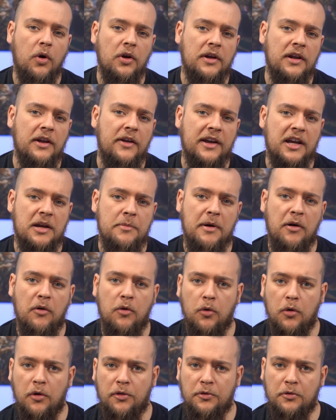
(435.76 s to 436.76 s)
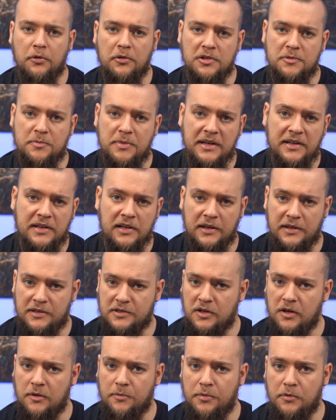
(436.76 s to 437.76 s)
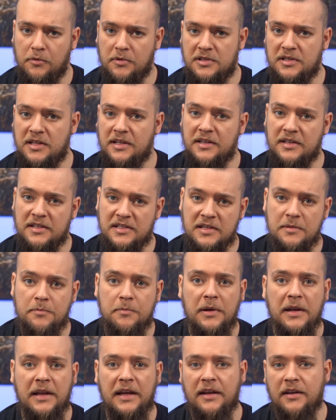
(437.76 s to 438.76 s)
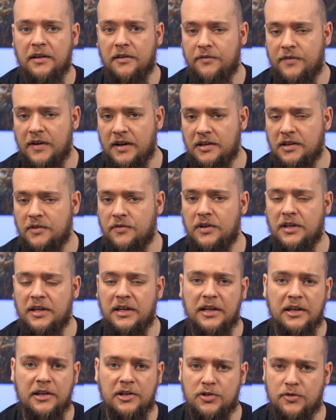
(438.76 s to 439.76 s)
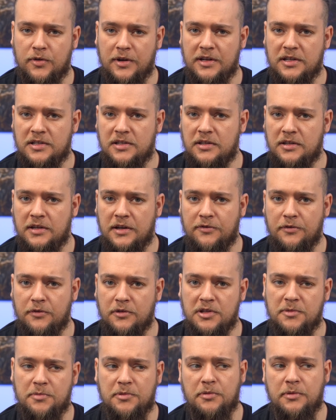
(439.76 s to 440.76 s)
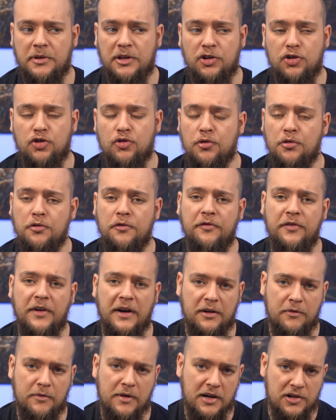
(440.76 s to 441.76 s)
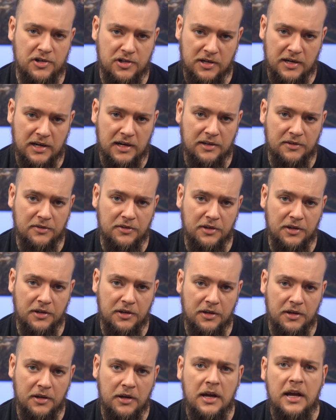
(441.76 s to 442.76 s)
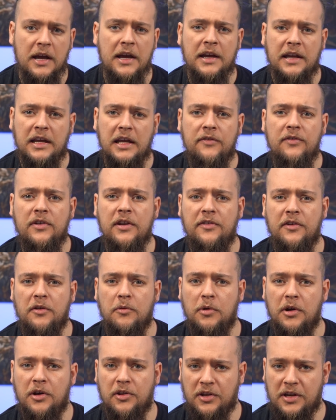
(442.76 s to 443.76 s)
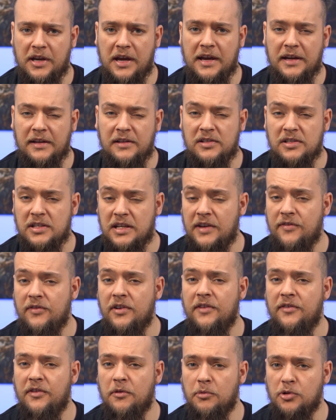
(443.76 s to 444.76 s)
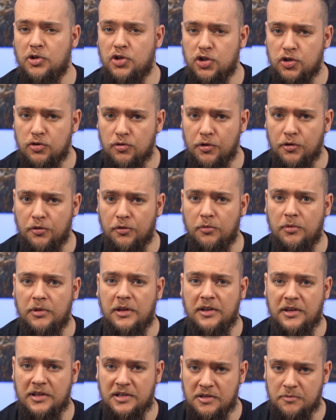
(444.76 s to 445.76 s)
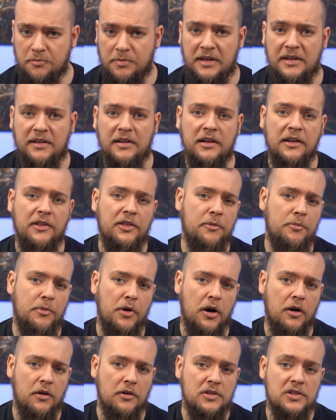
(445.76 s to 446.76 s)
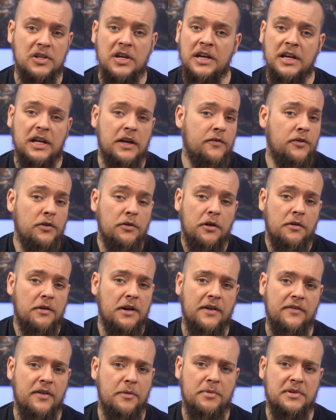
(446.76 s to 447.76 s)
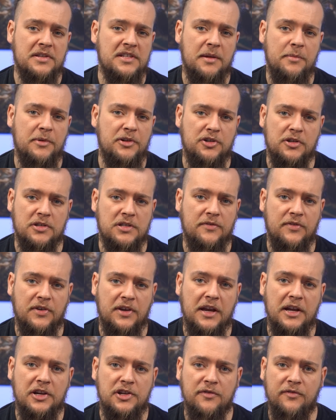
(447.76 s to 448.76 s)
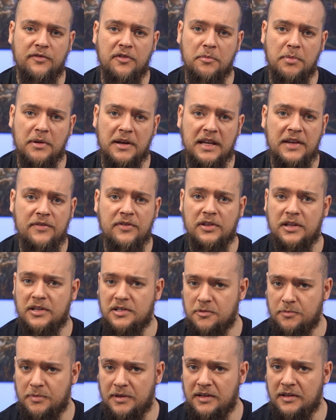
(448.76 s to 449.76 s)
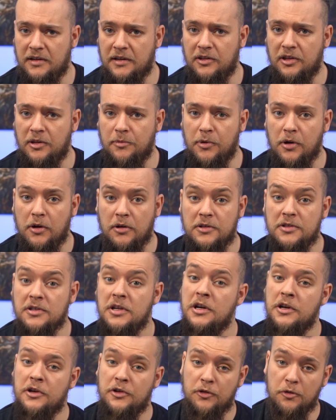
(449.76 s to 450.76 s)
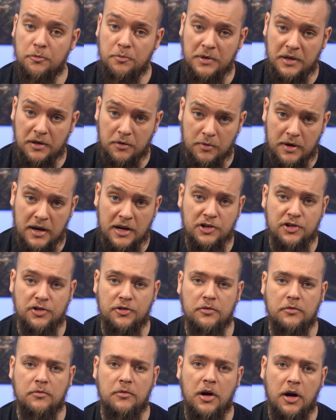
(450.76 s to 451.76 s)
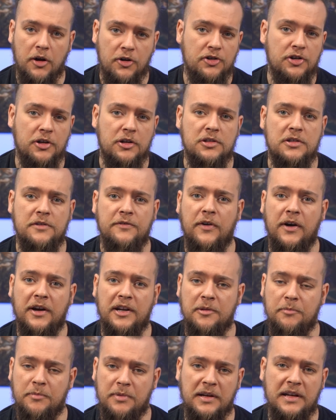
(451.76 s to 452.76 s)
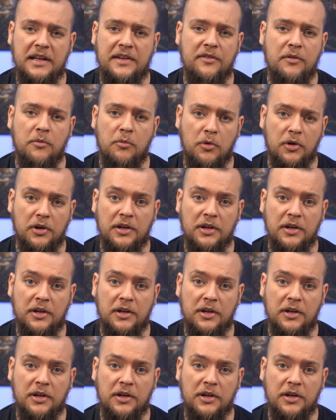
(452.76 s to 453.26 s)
What I like about Hawthorne's beetle example is that it simply and effectively illustrates the difference between truth and rationality. Even if it were the case, even if it were true that there's a beetle in the box, if you don't have epistemic justification for believing there's a beetle in the box, you'd be irrational, unjustified in believing